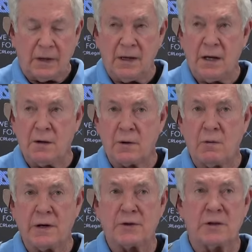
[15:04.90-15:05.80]
Any other
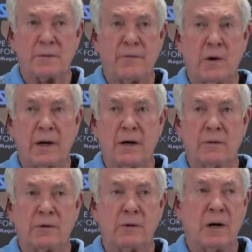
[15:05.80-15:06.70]
questions before I
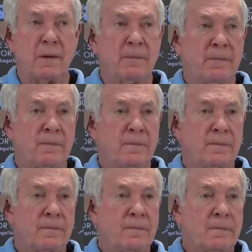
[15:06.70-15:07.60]
go to
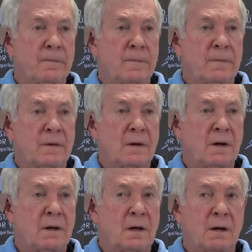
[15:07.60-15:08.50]

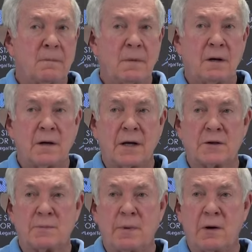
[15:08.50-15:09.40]
our
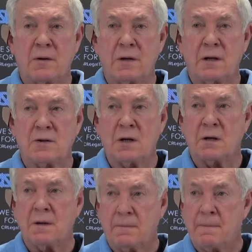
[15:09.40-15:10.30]
next part of the
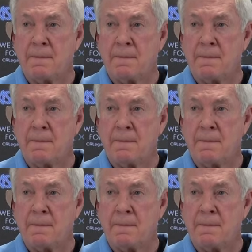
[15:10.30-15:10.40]
agenda?